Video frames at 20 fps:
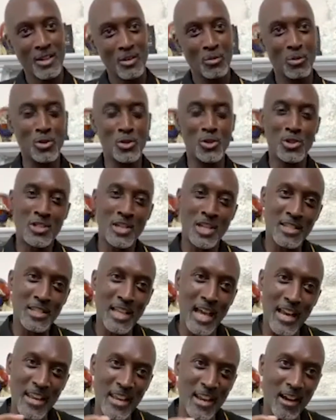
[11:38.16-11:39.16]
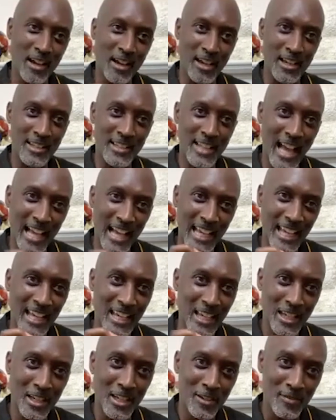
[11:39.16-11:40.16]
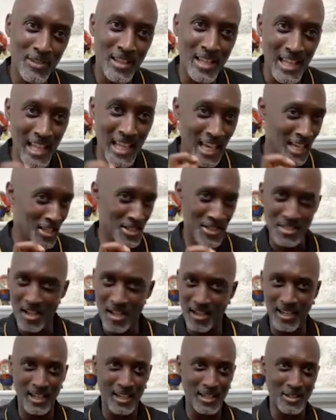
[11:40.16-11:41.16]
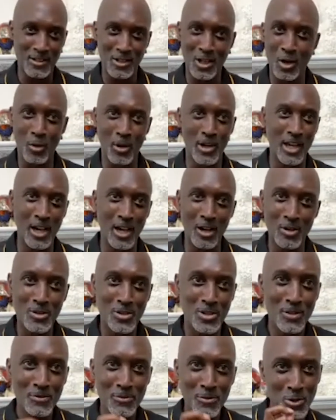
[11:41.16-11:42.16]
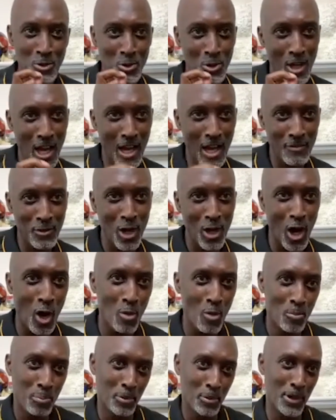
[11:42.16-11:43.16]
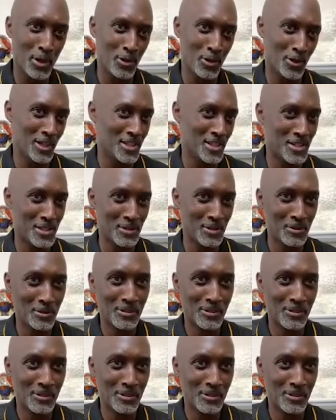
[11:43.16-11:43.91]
would you say is that nugget, that key, Layla's nugget? No one else. You got to have your own print on this.